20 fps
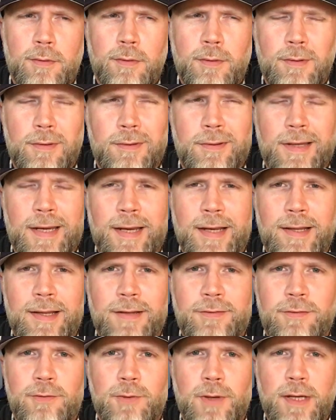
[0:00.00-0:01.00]
Okay,
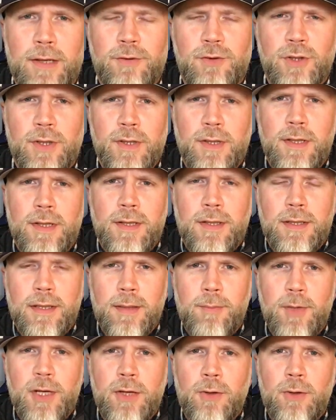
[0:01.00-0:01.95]
that's strange. Let me